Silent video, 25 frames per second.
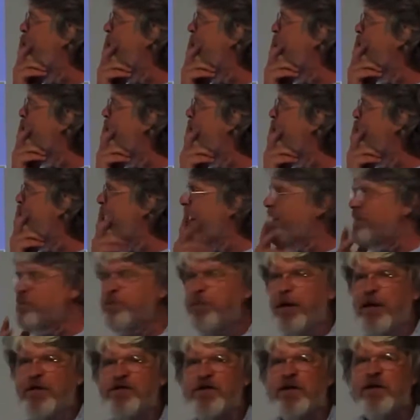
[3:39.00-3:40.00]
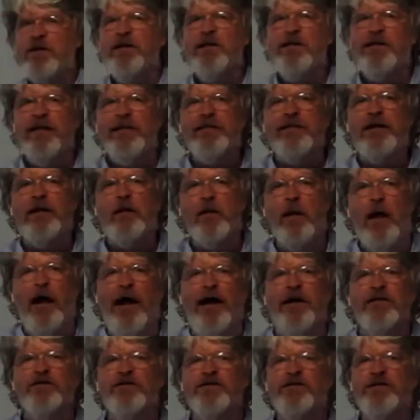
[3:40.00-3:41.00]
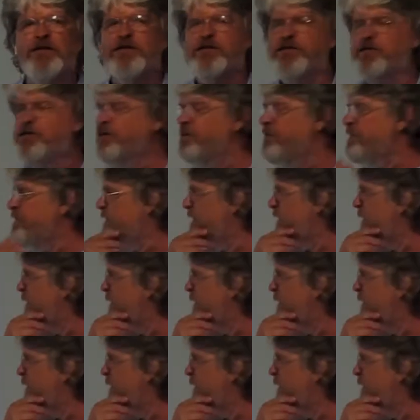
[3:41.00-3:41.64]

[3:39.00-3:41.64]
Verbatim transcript: but that's basically then the class is is